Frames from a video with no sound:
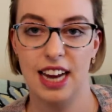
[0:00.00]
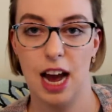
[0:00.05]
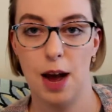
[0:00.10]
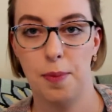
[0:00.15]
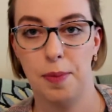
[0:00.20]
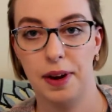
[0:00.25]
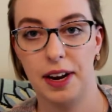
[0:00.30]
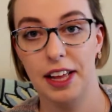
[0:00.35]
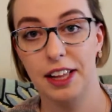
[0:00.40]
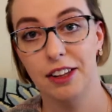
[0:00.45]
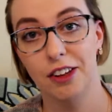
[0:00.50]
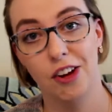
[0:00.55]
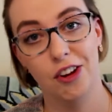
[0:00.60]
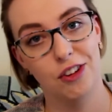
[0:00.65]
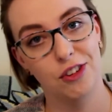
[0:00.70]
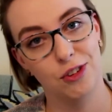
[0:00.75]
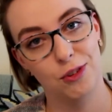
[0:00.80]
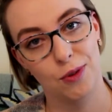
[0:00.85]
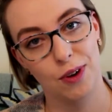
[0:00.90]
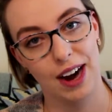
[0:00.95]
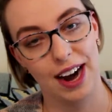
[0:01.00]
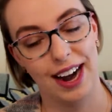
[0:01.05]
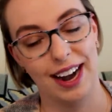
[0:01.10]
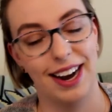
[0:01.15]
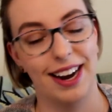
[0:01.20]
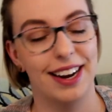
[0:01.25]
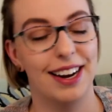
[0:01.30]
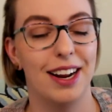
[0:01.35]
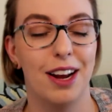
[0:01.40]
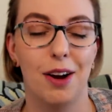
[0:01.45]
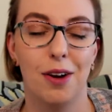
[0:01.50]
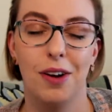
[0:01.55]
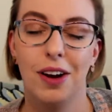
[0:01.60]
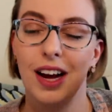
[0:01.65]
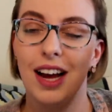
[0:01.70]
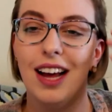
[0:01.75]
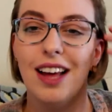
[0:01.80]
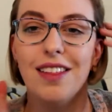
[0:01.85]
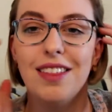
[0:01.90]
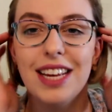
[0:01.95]
top and it looks great. And you know,
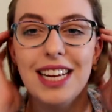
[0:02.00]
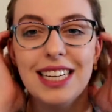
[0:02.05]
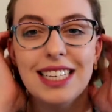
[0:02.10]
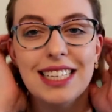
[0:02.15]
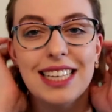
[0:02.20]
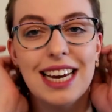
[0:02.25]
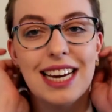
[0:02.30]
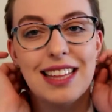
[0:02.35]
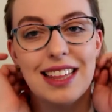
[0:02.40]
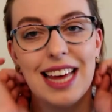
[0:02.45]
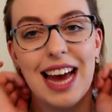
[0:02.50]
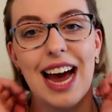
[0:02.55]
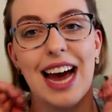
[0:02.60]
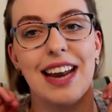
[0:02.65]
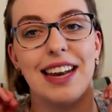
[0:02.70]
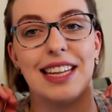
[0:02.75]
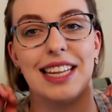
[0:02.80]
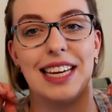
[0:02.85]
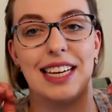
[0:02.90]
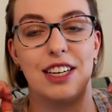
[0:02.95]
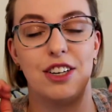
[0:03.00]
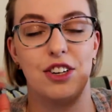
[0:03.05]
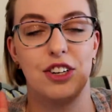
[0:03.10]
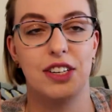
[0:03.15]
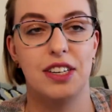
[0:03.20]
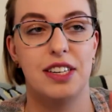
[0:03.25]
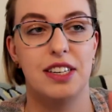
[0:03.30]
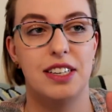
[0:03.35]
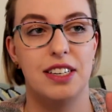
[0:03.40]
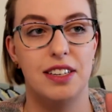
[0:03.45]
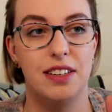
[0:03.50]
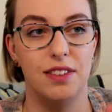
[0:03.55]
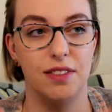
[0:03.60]
things like that that just,